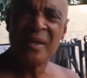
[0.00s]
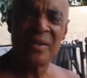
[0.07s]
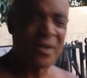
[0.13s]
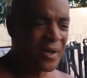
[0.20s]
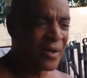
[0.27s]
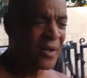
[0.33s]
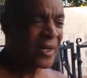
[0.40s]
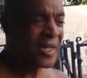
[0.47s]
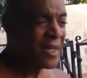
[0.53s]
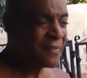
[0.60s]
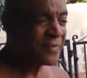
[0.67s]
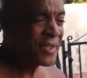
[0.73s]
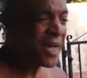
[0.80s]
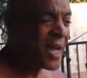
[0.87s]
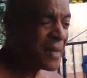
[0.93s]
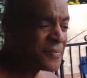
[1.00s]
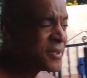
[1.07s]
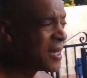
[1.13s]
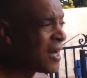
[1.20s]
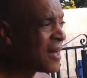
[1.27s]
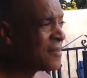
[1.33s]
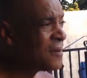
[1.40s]
You're gonna give jobs
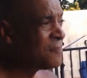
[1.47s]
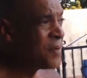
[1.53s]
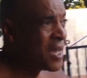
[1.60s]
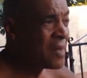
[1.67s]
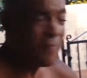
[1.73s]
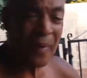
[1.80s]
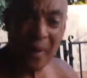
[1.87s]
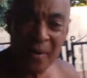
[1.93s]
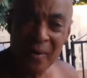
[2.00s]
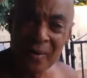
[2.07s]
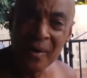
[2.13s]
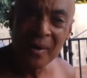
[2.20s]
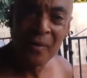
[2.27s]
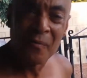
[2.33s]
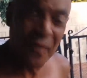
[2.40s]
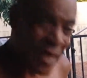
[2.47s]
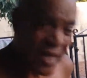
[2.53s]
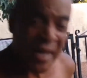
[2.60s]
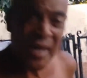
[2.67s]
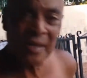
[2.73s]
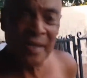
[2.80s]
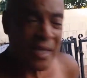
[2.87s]
to other people?
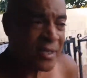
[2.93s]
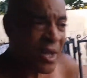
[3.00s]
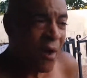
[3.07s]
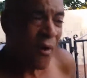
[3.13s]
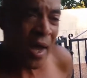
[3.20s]
Really? That don't